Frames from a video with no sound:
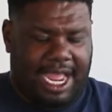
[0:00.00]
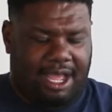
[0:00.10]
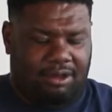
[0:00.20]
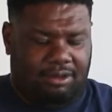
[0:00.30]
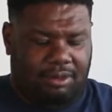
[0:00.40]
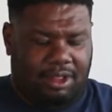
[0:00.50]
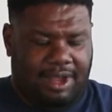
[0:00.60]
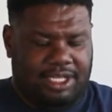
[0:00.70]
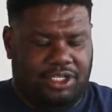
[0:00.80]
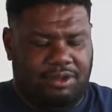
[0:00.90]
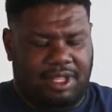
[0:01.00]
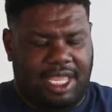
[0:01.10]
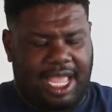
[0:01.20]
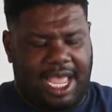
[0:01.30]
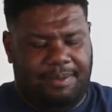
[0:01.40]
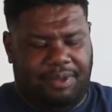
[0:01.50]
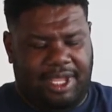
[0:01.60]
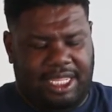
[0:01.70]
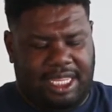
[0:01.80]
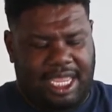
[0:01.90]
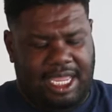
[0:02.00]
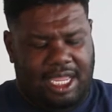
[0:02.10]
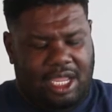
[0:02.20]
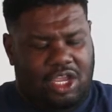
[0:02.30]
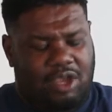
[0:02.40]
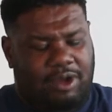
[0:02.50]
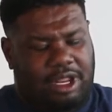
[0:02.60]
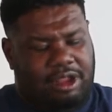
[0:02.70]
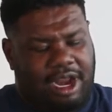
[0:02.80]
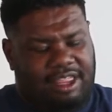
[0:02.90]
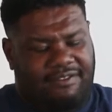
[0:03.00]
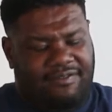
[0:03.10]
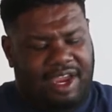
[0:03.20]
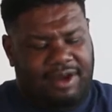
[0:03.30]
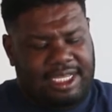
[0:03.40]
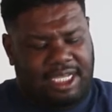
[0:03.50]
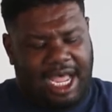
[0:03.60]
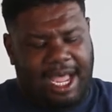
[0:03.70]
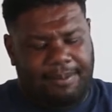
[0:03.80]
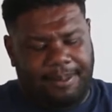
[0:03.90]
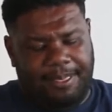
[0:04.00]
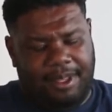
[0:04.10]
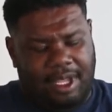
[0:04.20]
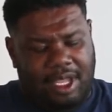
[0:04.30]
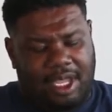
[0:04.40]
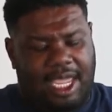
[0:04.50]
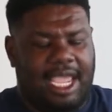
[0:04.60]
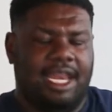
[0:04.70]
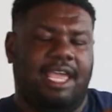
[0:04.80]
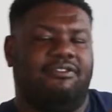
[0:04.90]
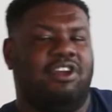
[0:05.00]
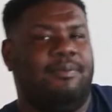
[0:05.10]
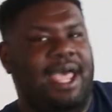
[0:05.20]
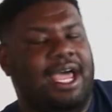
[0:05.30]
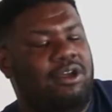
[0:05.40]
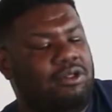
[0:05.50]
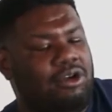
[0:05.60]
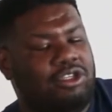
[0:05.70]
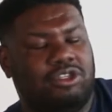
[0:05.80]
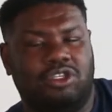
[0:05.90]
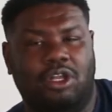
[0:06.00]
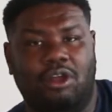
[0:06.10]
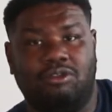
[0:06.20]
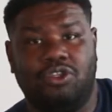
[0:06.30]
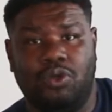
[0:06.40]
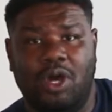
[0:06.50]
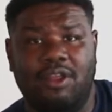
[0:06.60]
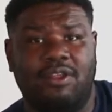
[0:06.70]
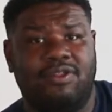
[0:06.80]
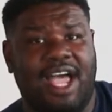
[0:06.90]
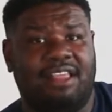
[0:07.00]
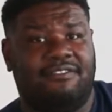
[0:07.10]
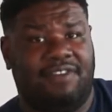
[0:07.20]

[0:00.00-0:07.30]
out. So I choose it, I place it. You want to start at the very top. And if your panels are a little short, that's